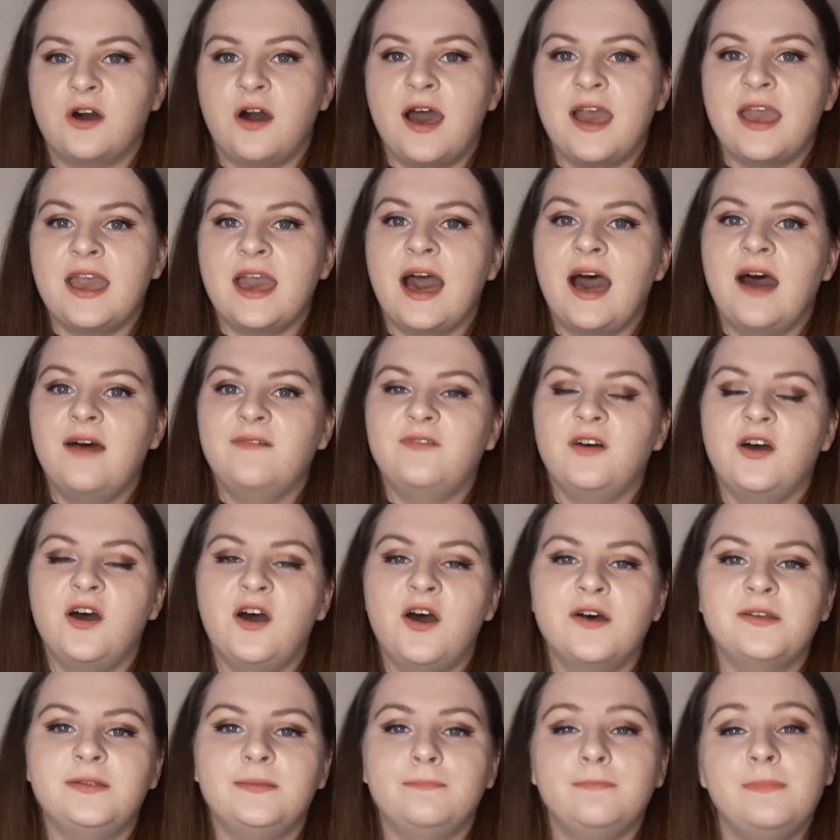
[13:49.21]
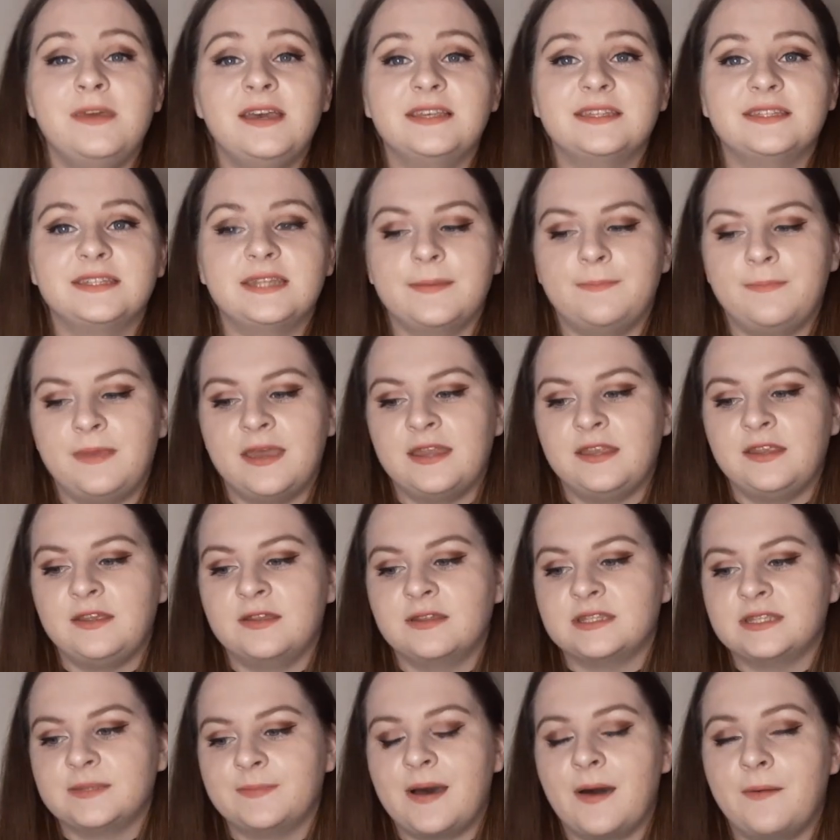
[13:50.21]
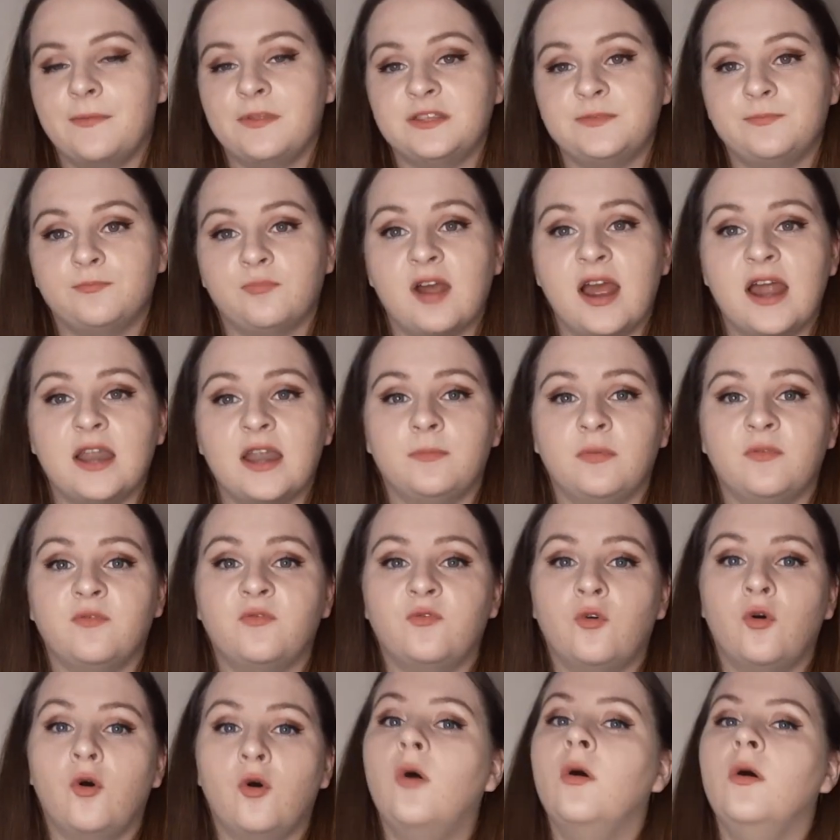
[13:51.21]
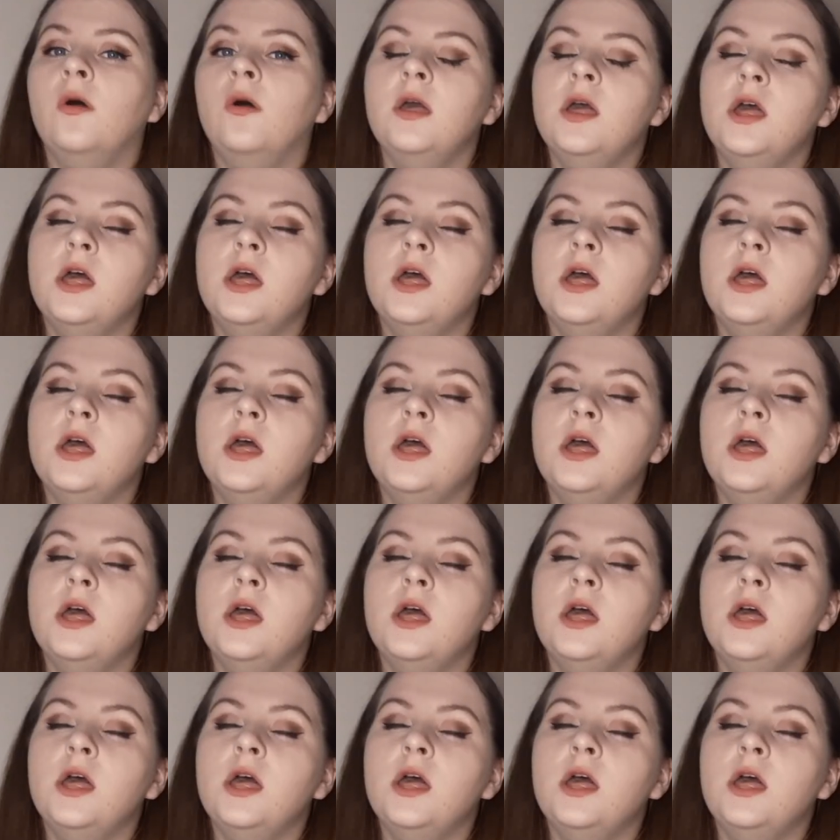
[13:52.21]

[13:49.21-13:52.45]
I have heard mixed opinions about this brand before,